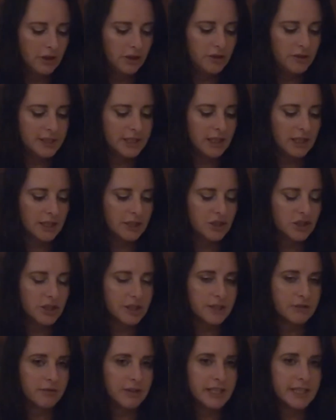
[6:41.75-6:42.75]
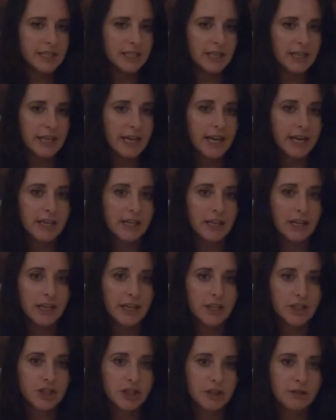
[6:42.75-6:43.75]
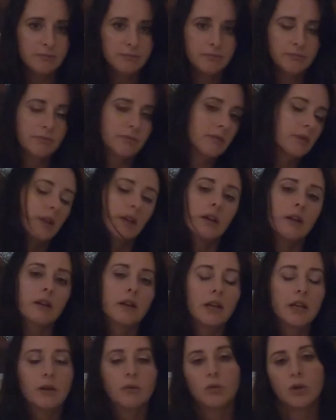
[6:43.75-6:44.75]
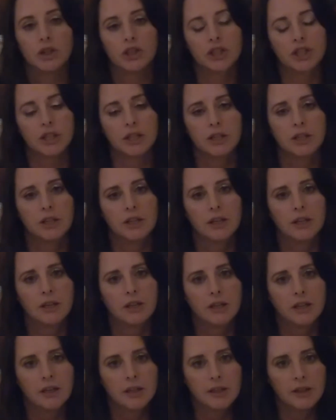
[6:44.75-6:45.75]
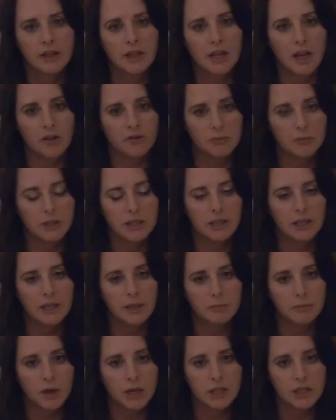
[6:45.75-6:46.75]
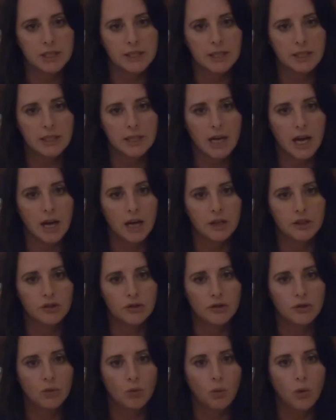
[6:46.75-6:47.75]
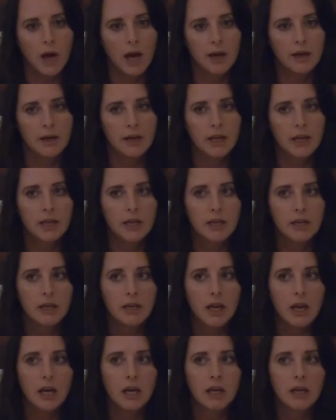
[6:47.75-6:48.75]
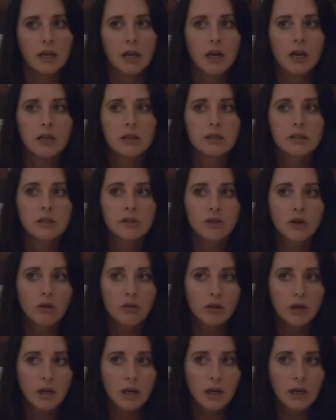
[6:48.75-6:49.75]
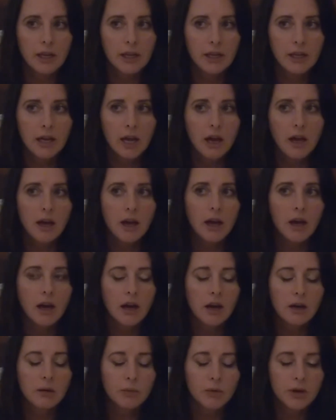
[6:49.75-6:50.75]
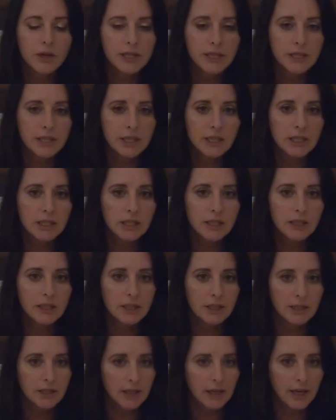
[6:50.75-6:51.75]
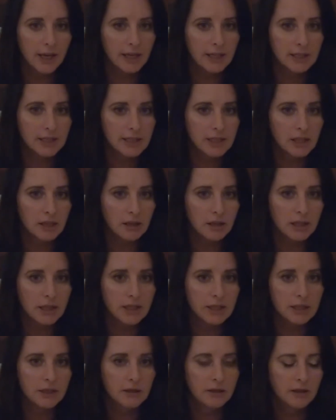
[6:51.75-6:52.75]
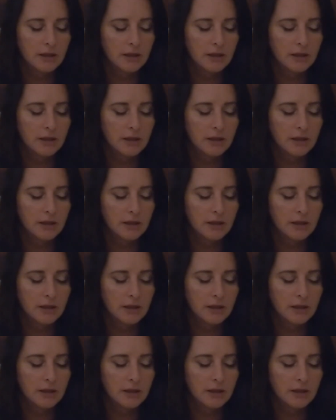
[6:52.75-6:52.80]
New Zealand just recently had an election in which the government led by Jacinda Ardern won in an historically unprecedented landslide.